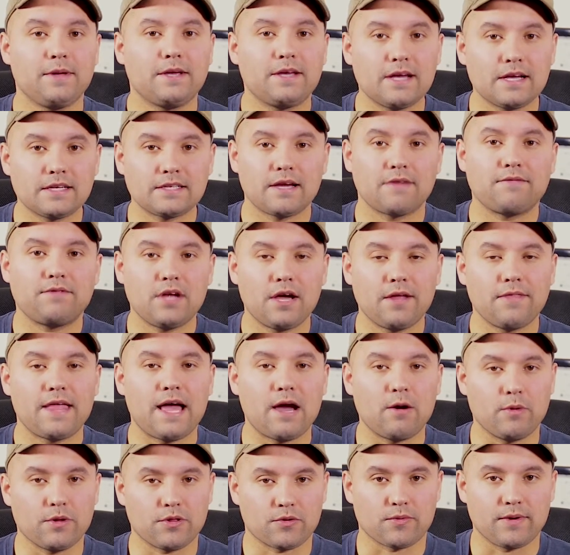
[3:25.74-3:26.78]
because I've done
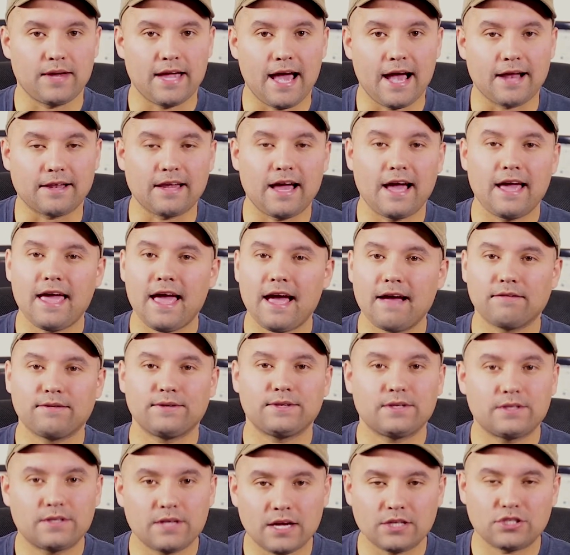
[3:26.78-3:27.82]
that with React, I have
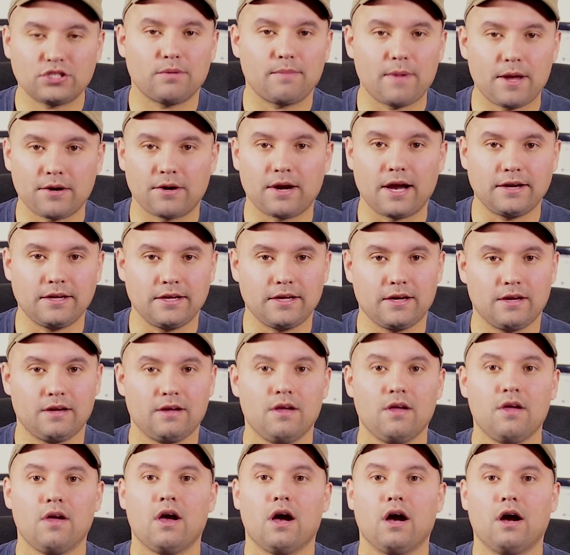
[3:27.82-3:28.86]
such a better idea
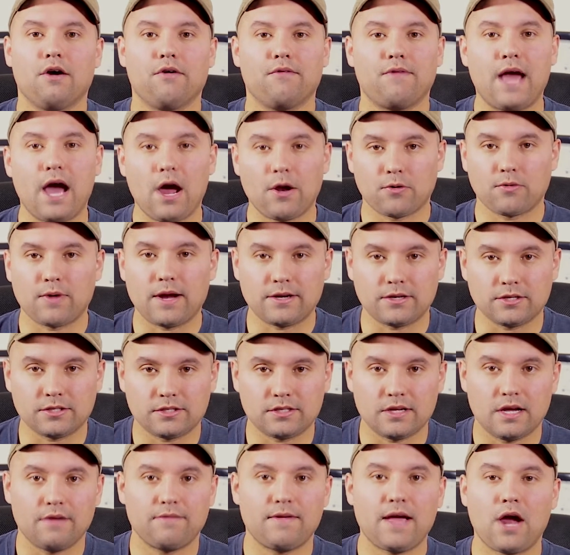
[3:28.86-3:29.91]
of how to render
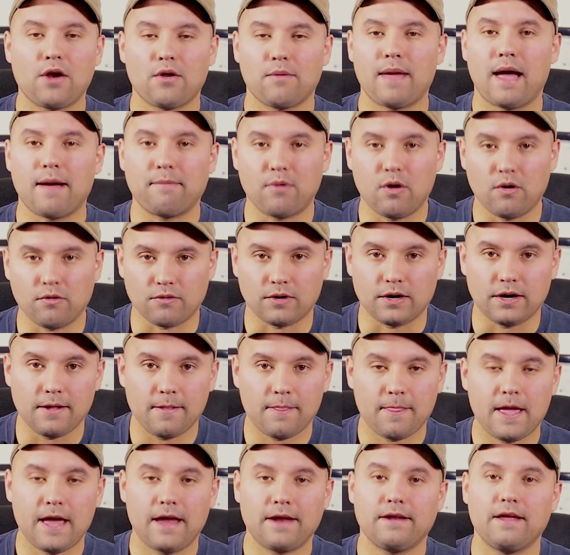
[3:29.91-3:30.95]
stuff, how to map over it,
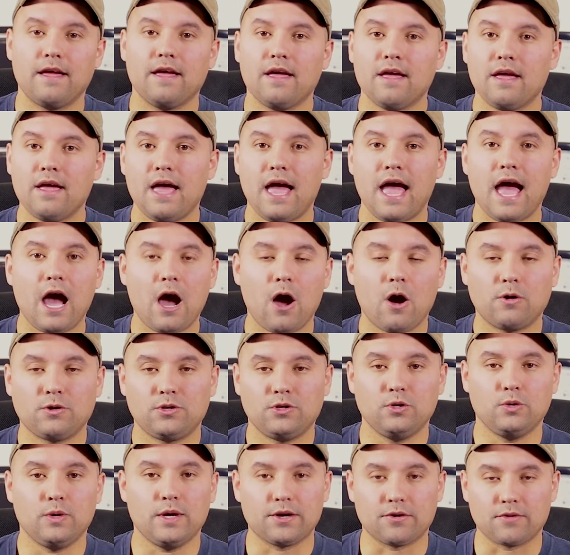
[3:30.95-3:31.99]
and how
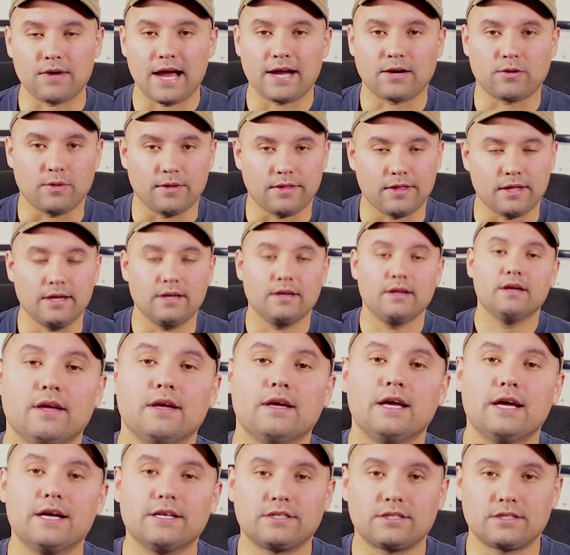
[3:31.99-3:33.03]
to interact with it.
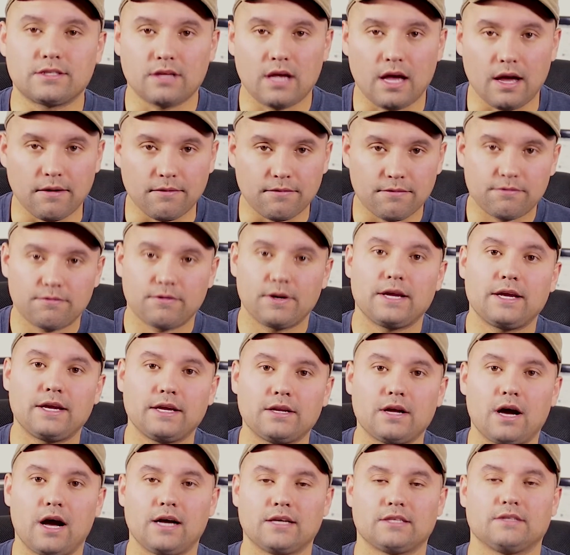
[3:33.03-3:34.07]
It's a
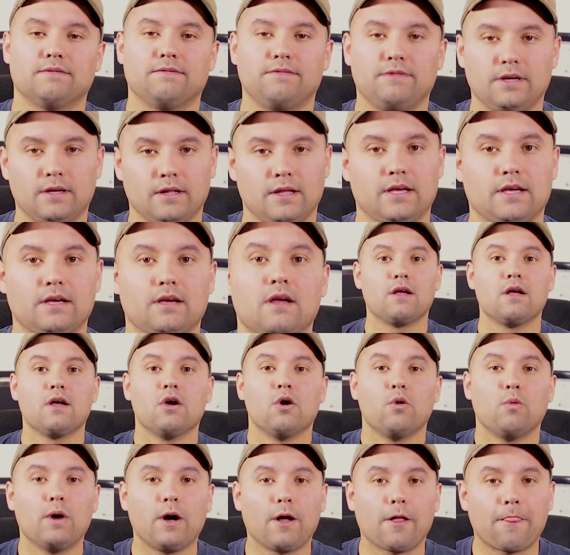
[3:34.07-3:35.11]
freaking awesome feeling.
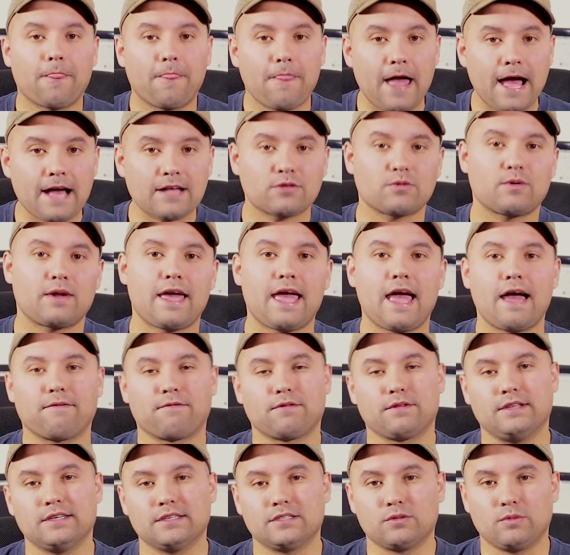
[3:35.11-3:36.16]
Well, that's what I have
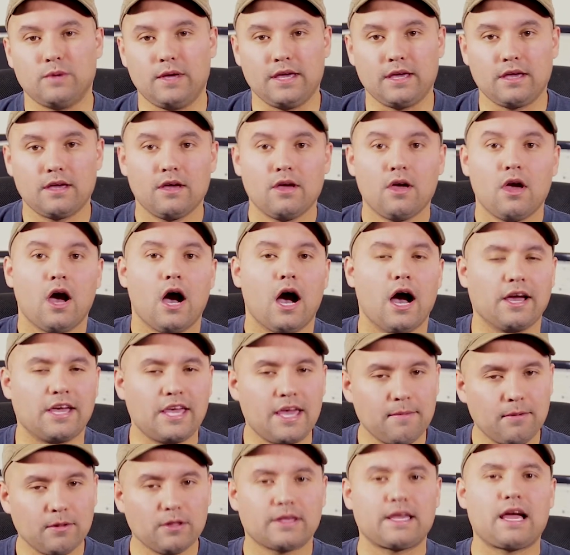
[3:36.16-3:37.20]
for this week. Uh,
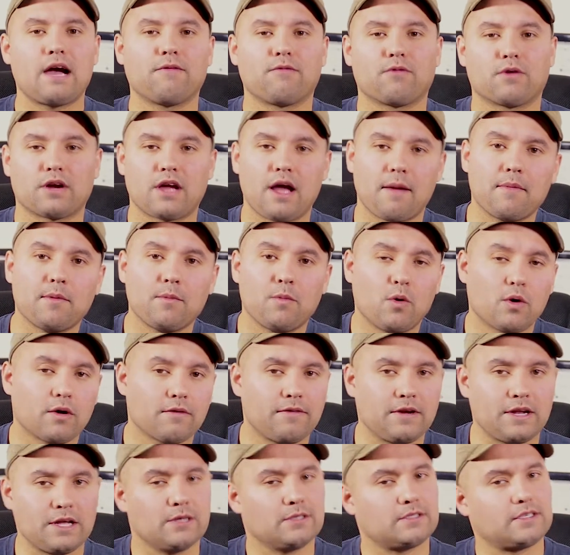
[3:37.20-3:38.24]
keep a lookout for a couple more
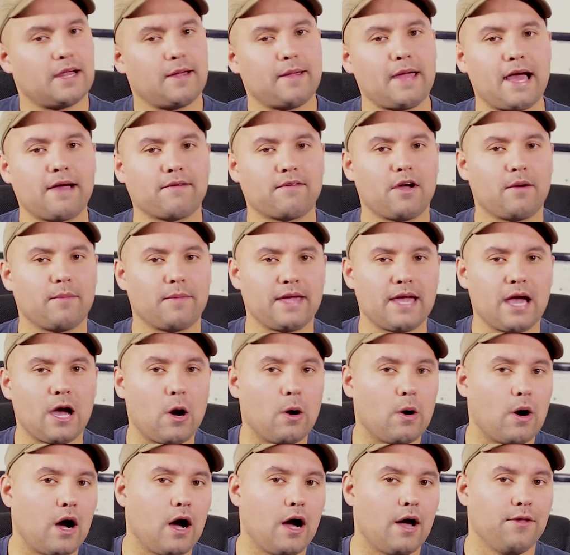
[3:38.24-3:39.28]
videos that I have coming
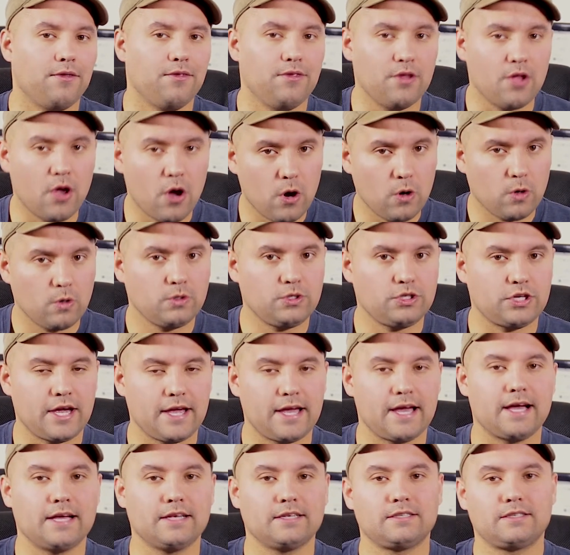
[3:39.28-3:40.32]
out on Node dot
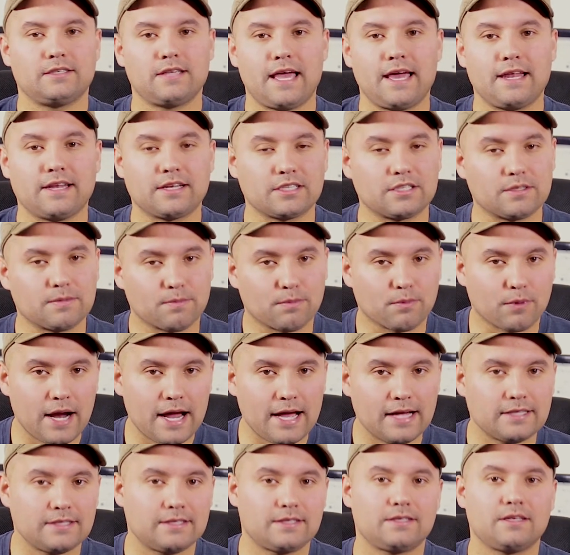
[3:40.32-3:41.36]
J S and
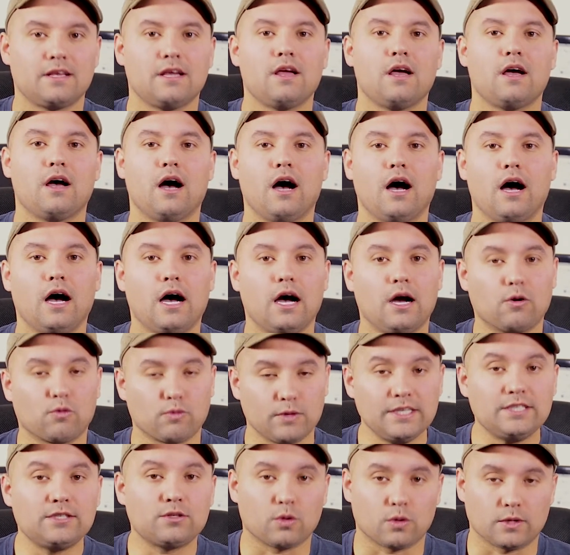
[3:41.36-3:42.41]
Express uh,
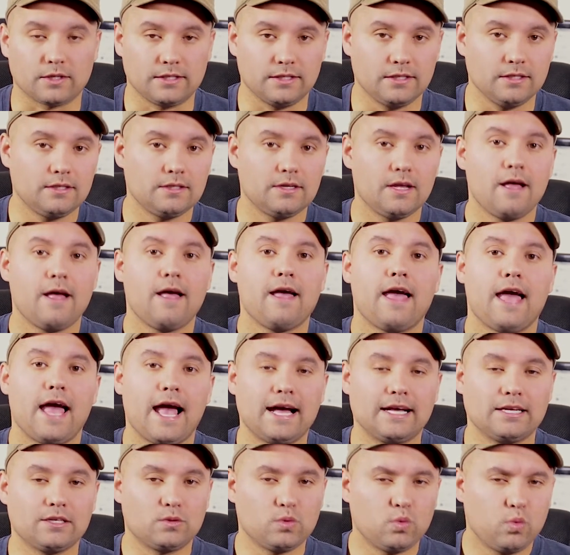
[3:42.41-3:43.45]
resources,
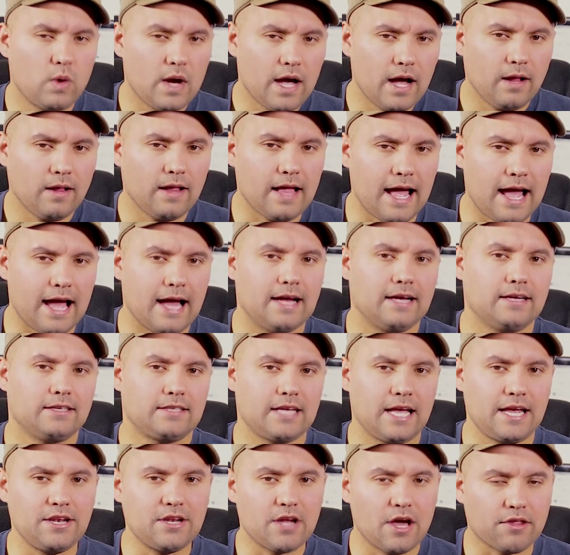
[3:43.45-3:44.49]
as well as
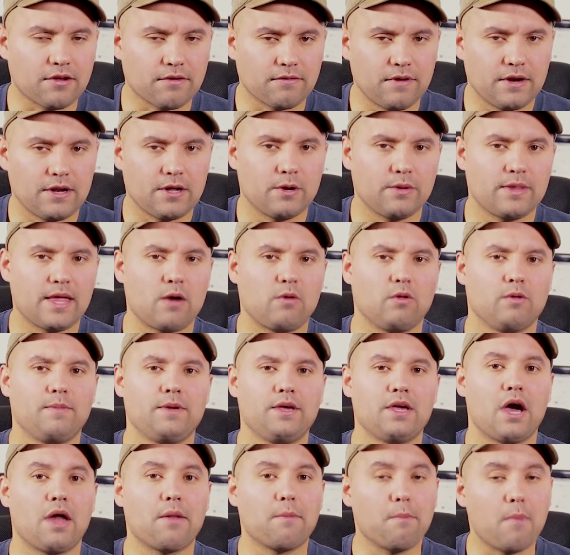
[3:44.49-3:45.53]
another video that will
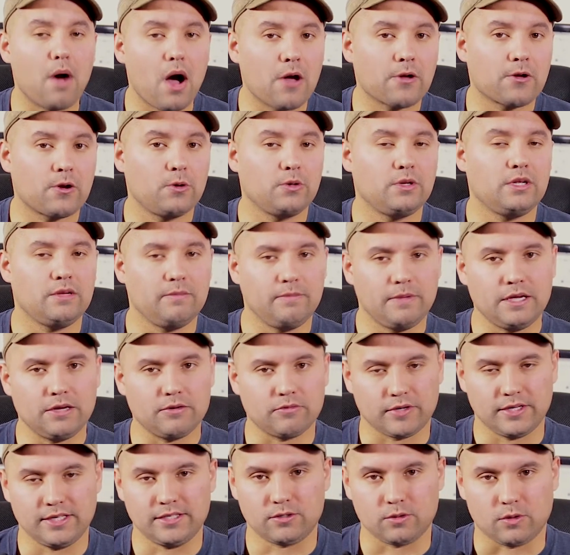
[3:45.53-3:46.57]
be on
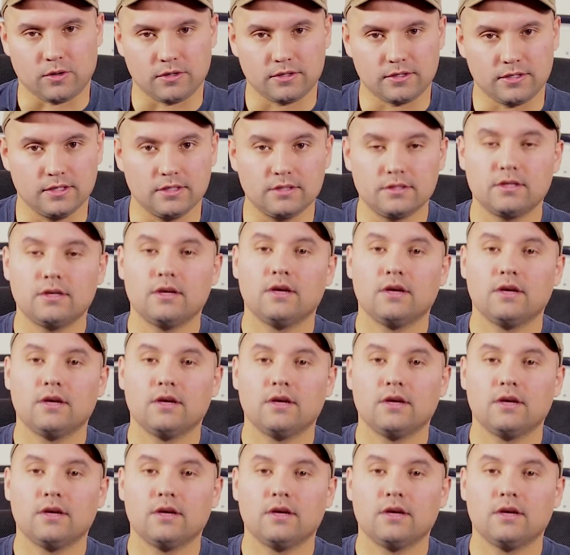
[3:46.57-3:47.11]
MongoDB resources.